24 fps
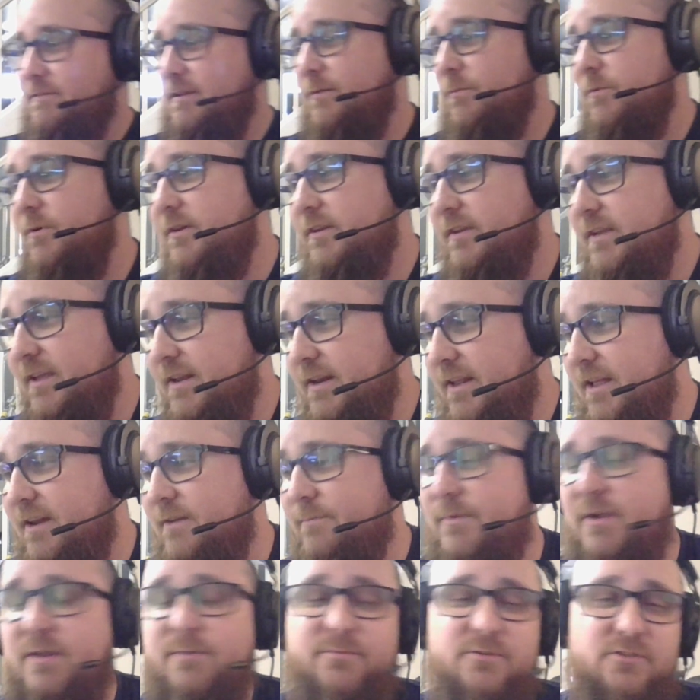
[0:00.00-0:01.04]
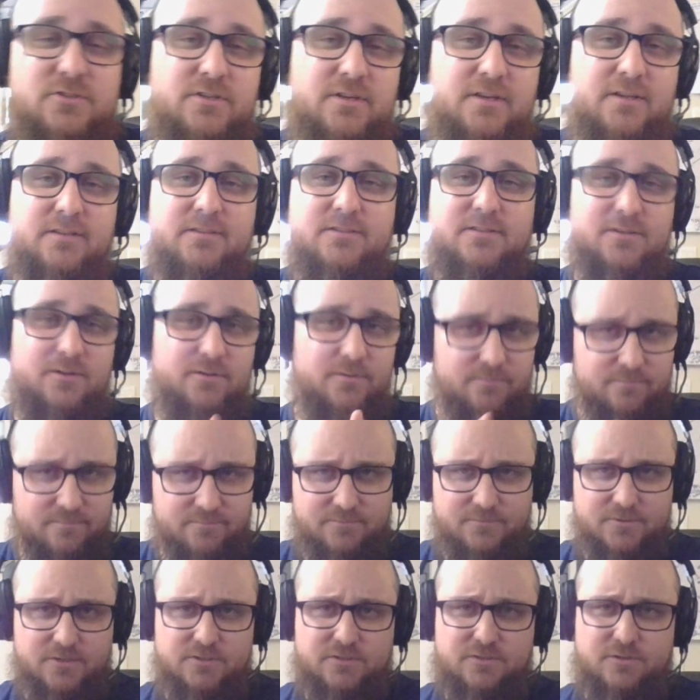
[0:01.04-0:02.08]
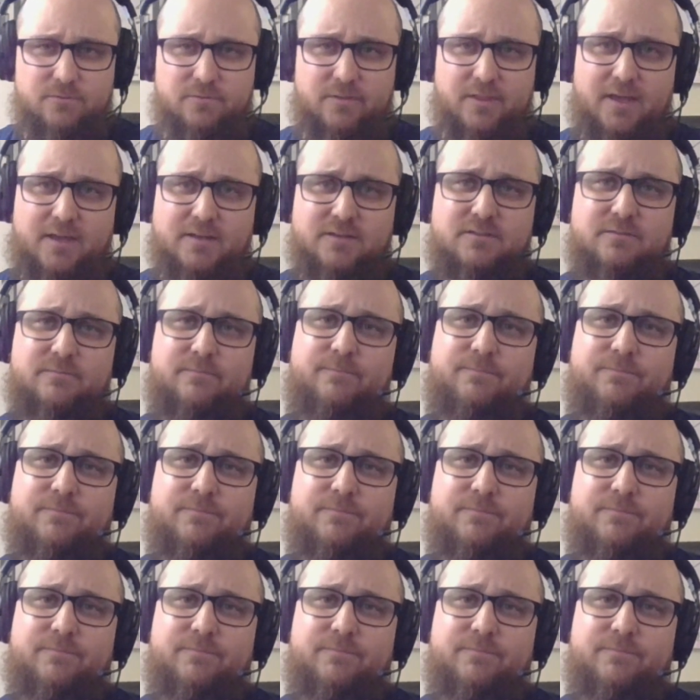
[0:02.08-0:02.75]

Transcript: I want to get out of my machine. So just do that.